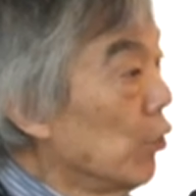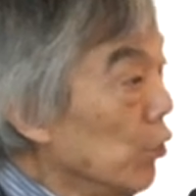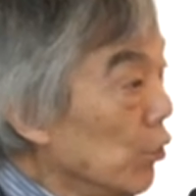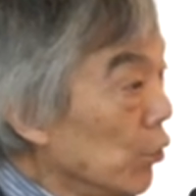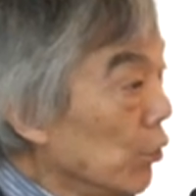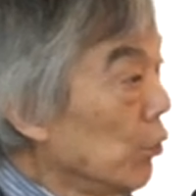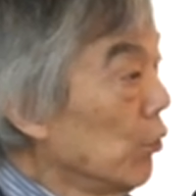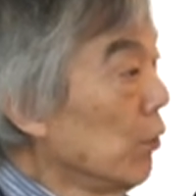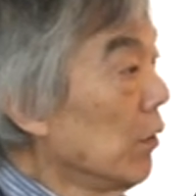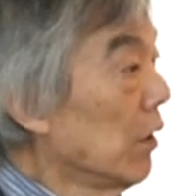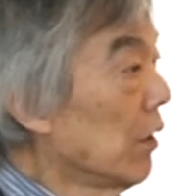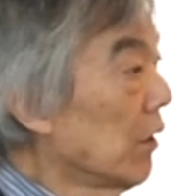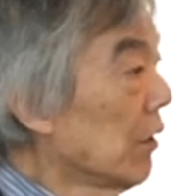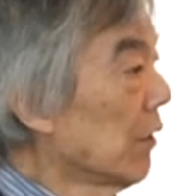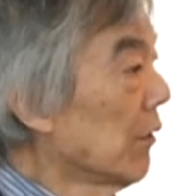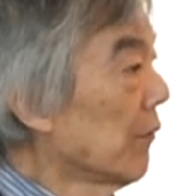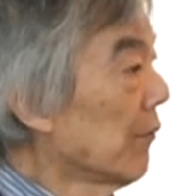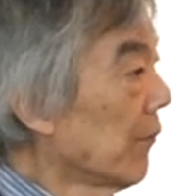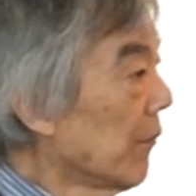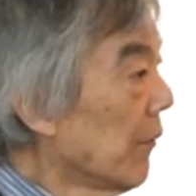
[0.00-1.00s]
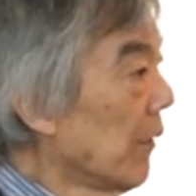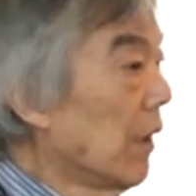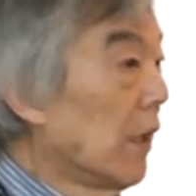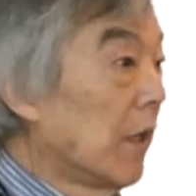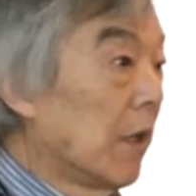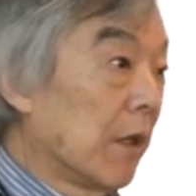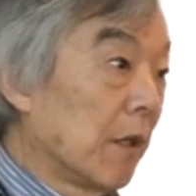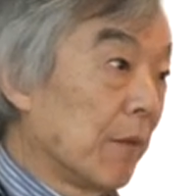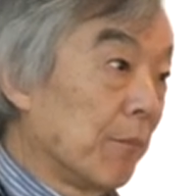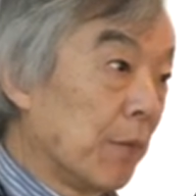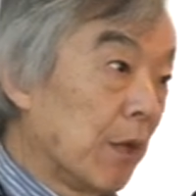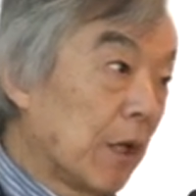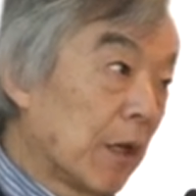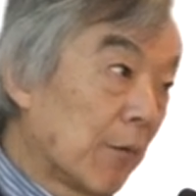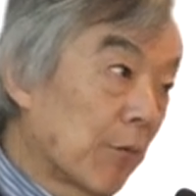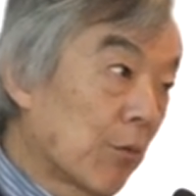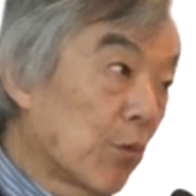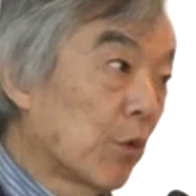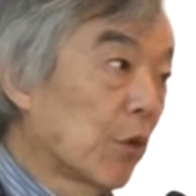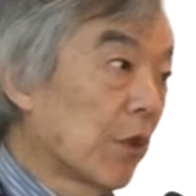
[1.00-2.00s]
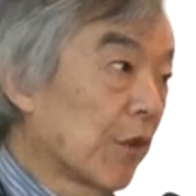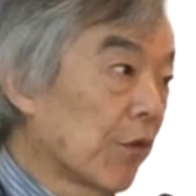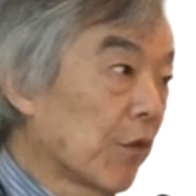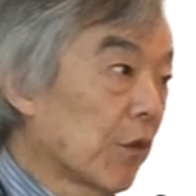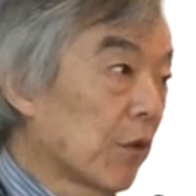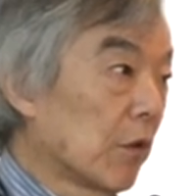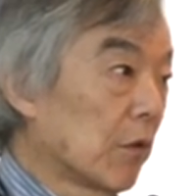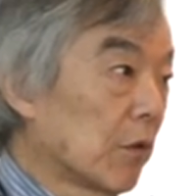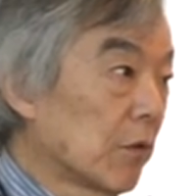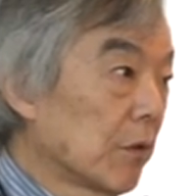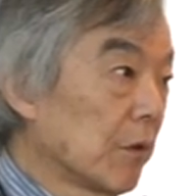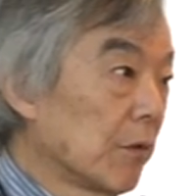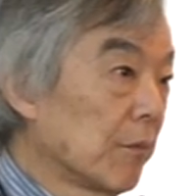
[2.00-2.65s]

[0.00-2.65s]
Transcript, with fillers: ooh becomes more difficult.